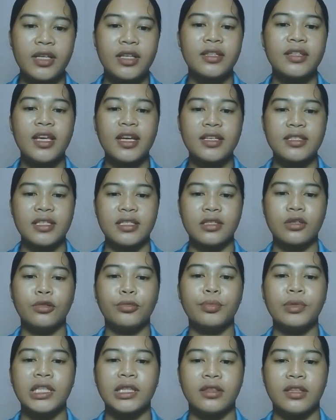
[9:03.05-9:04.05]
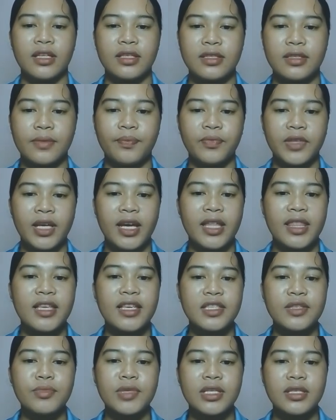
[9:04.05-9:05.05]
Next is completeness.
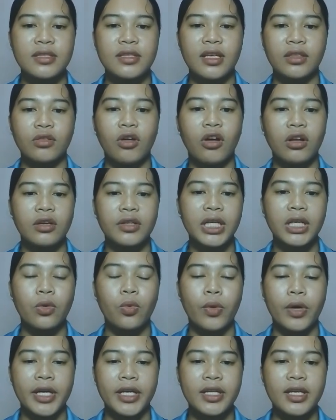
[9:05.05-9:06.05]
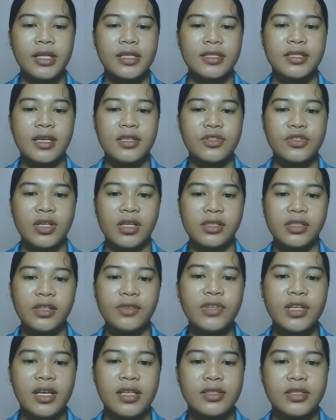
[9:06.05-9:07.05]
This means that all required and essential
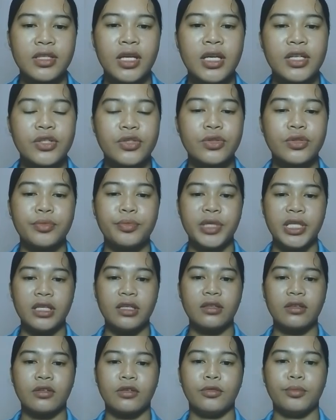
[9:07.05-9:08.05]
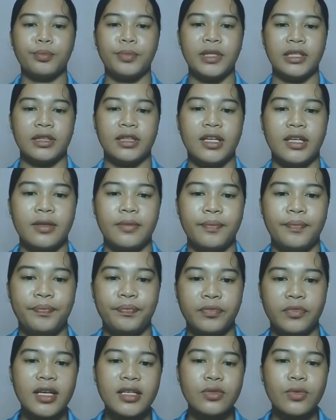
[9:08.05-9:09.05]
evidence should be completed.
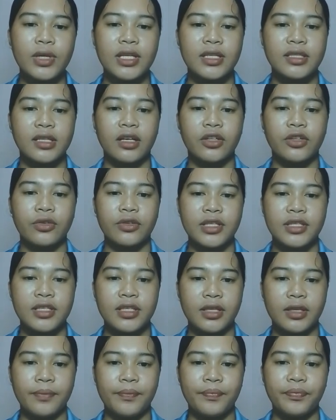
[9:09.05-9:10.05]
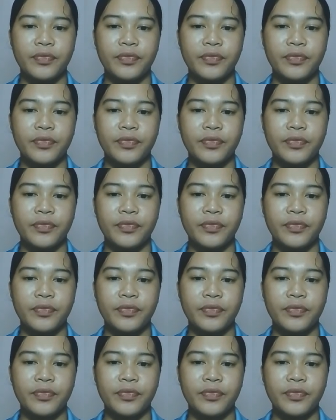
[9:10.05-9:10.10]
Next one is accuracy.